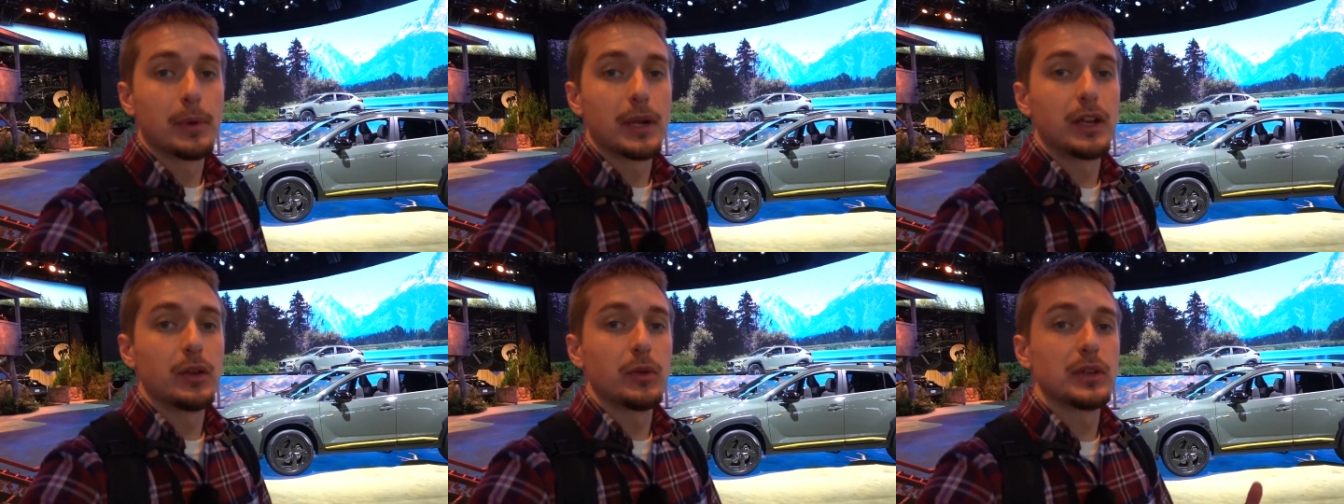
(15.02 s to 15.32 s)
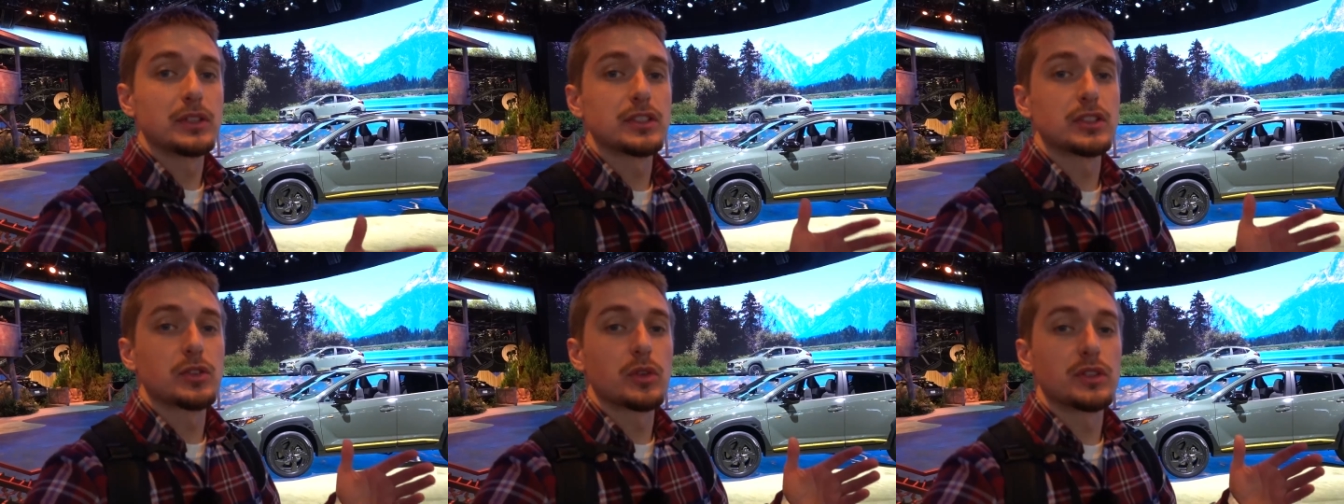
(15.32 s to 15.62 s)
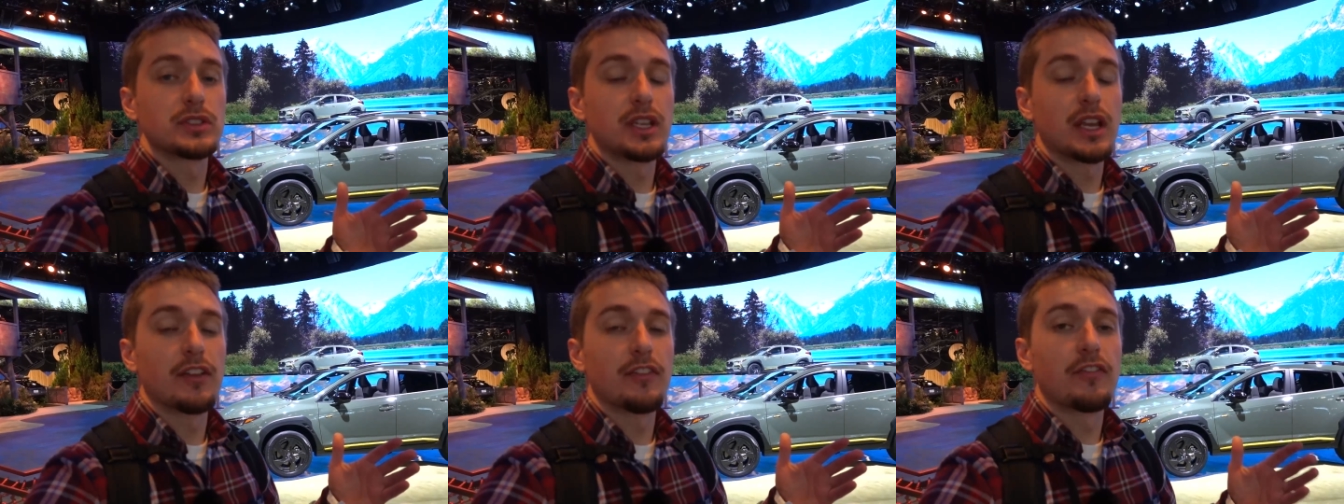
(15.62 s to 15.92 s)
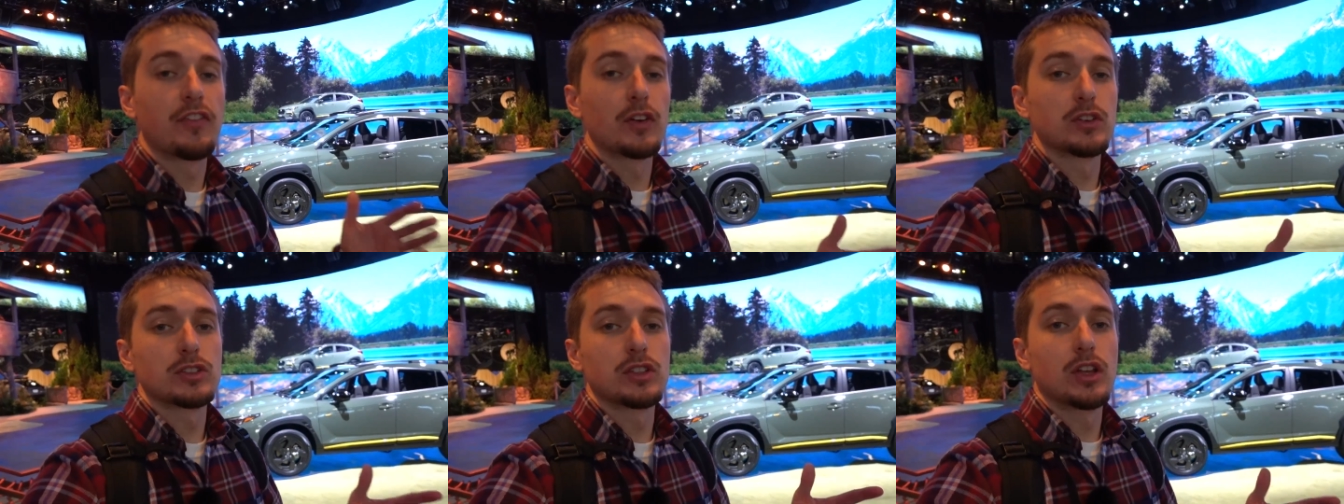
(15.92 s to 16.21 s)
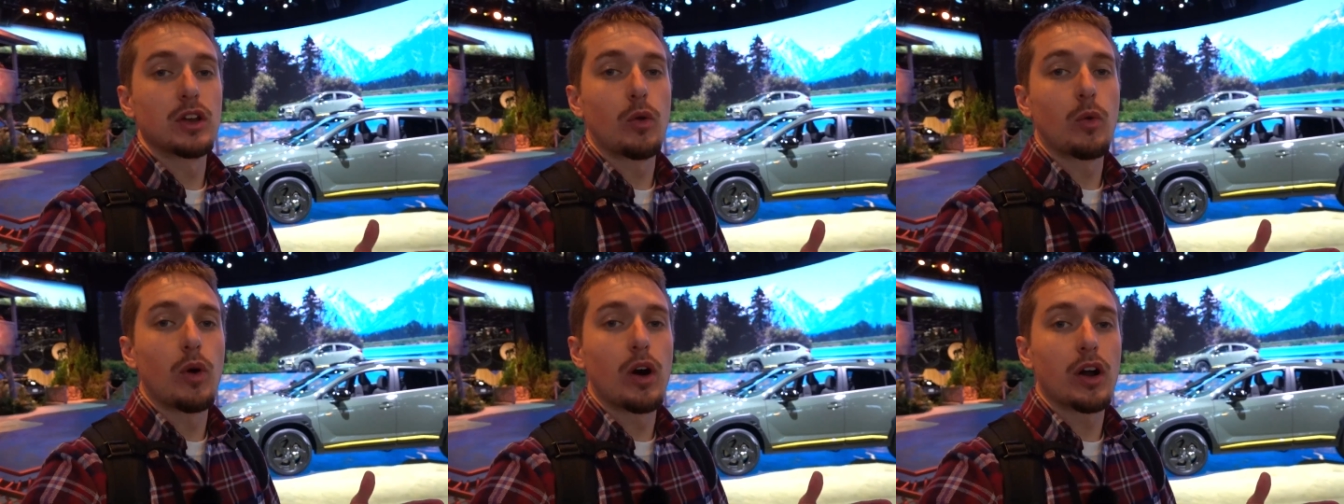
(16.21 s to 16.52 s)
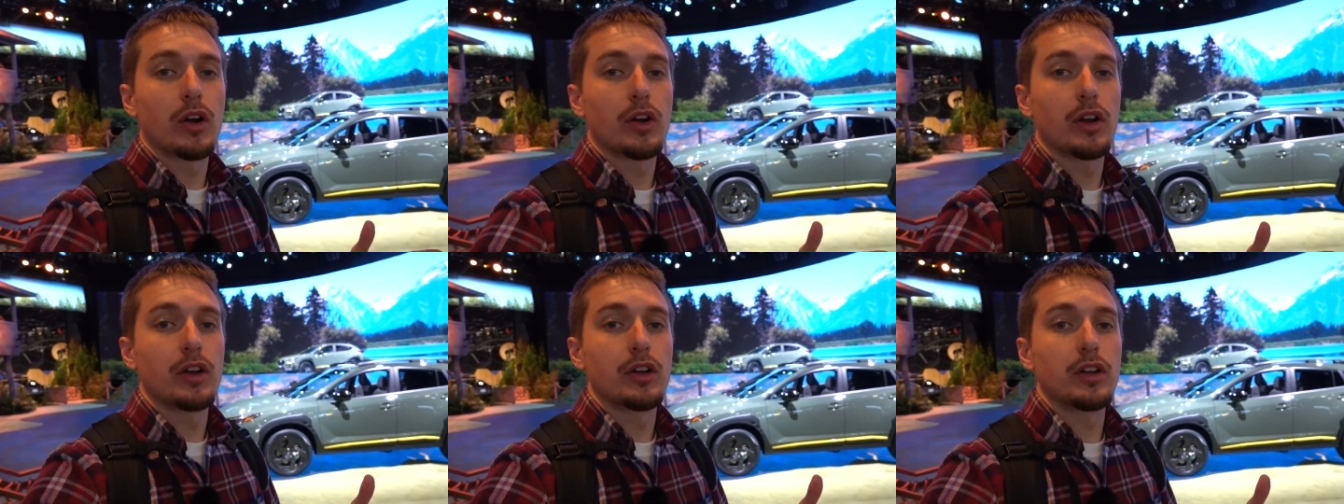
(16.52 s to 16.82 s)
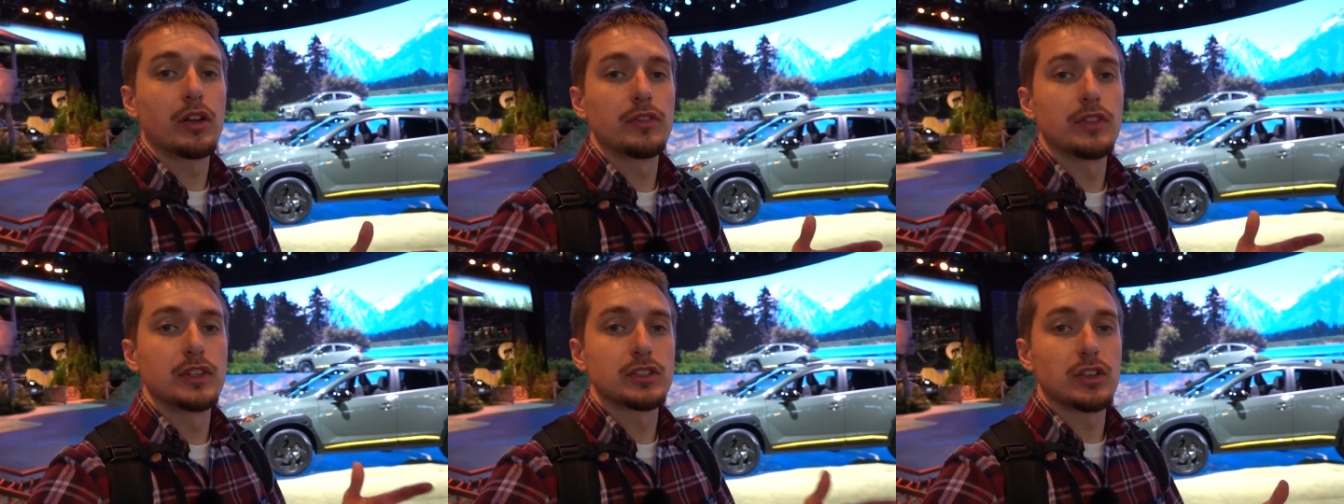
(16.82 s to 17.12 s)
But anyways, let's go and take a first look walk
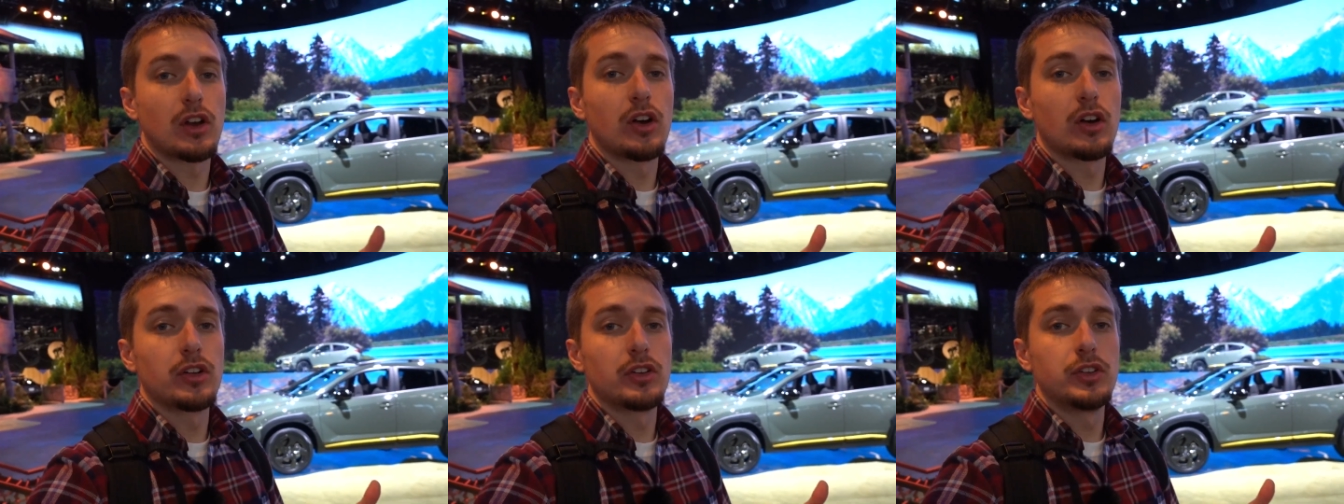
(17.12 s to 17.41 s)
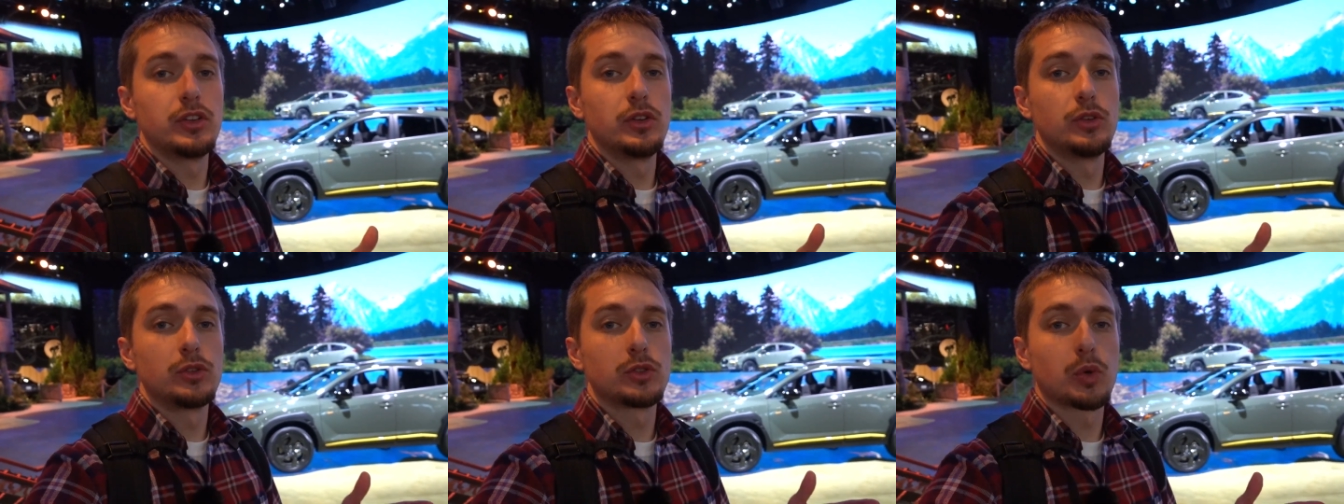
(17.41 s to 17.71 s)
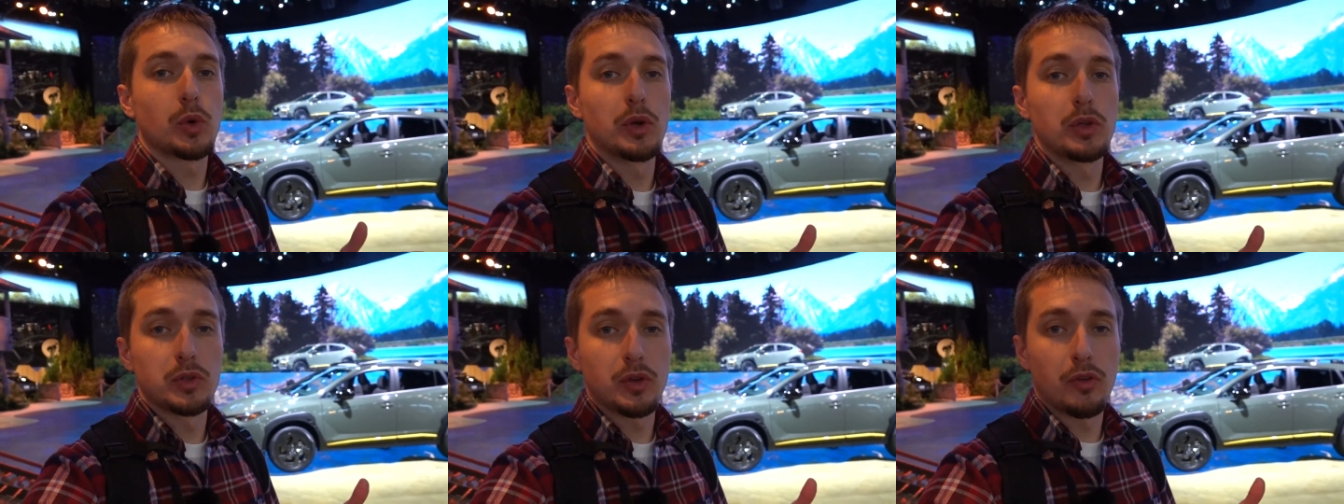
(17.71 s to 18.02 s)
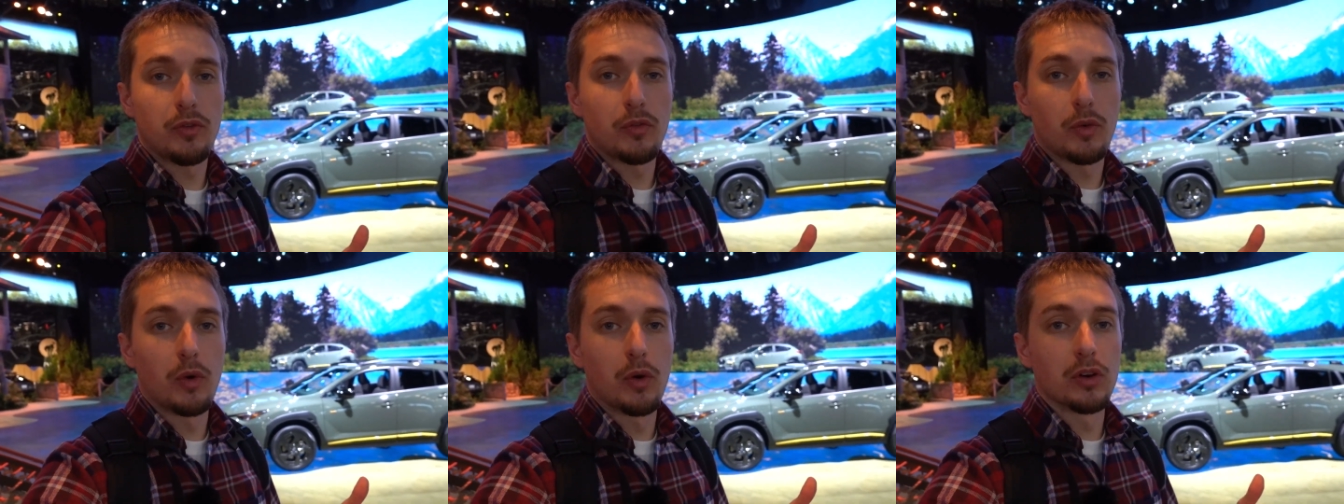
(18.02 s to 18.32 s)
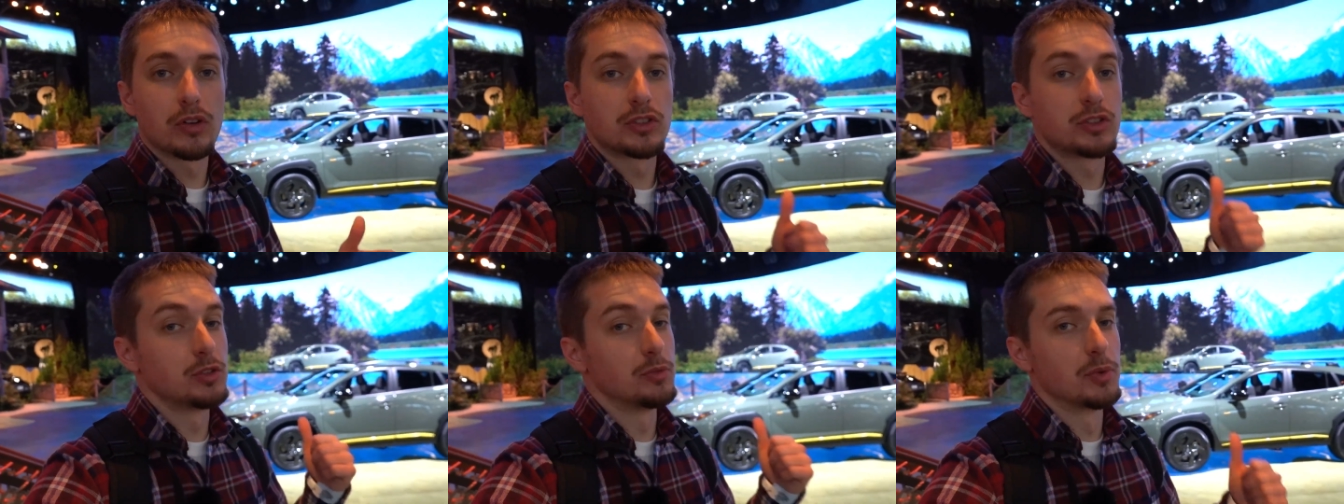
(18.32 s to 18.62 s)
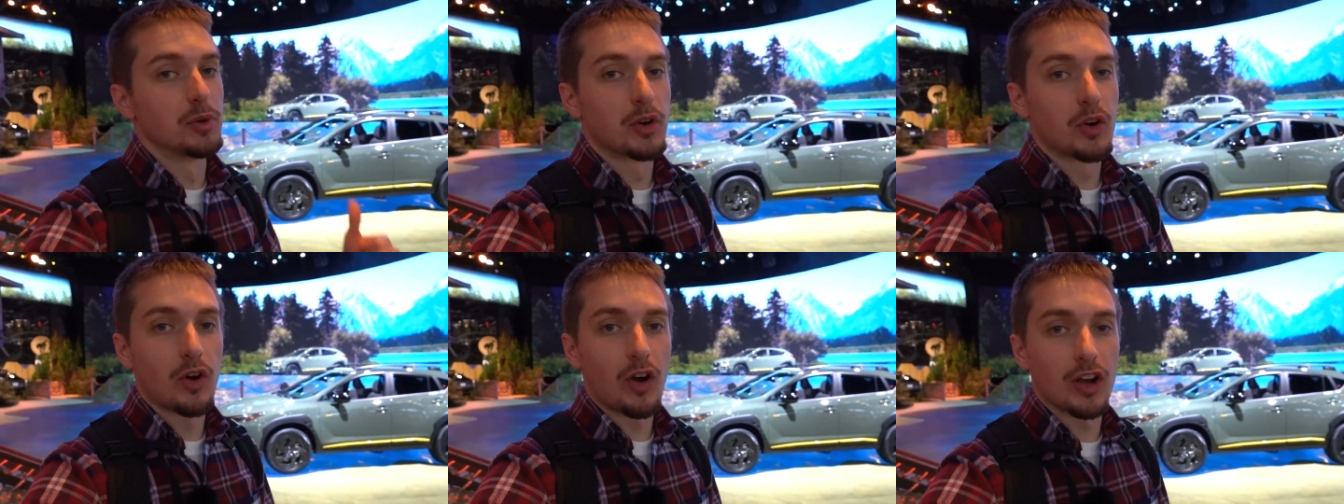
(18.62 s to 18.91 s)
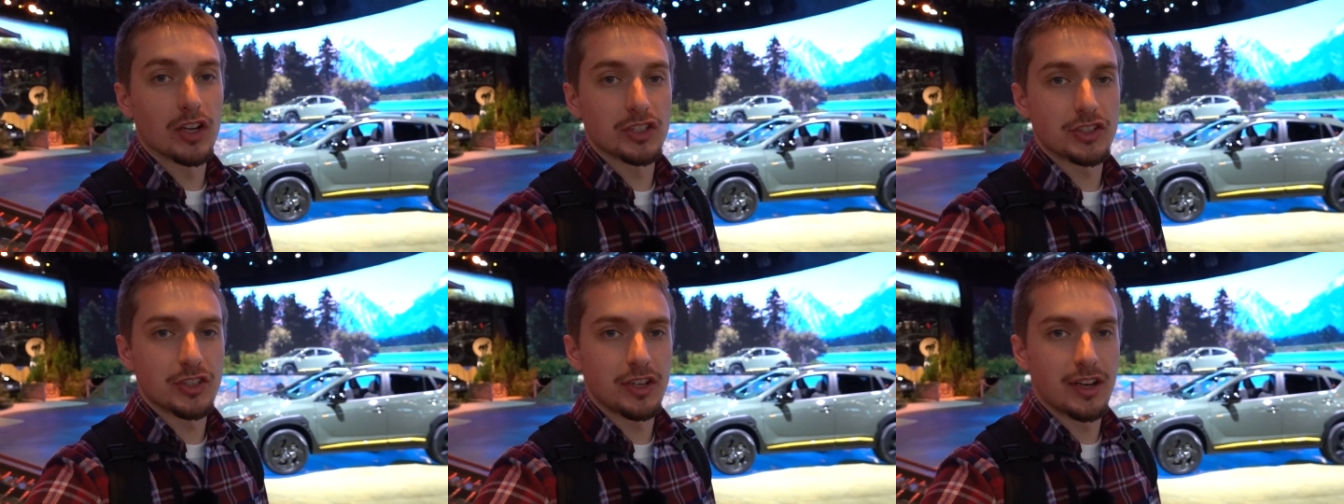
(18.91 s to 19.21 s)
around of this all-new 2024 Subaru
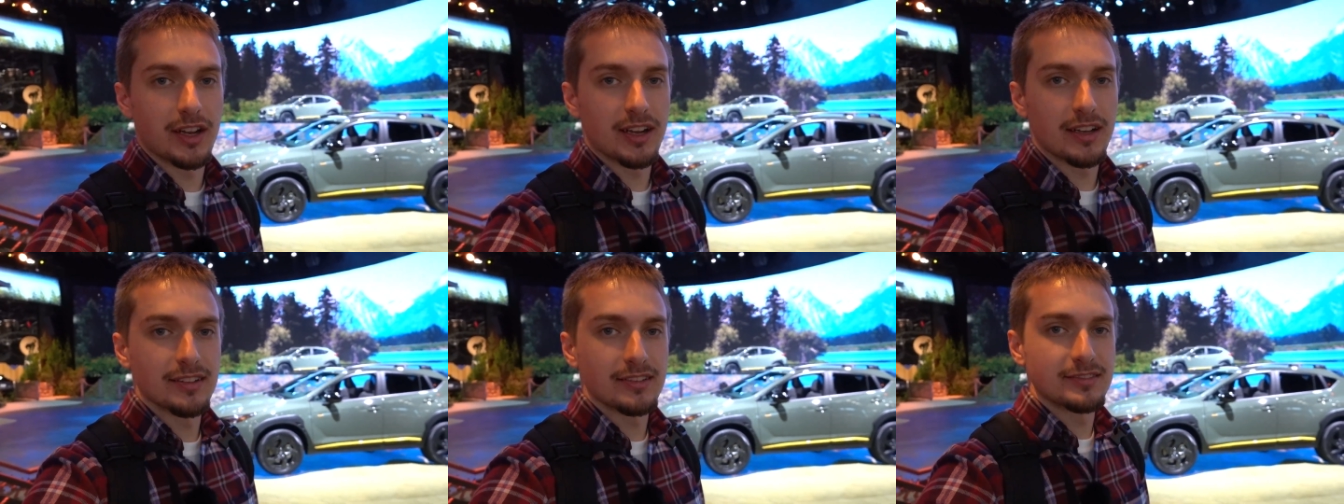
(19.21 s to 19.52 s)
Crosstrek.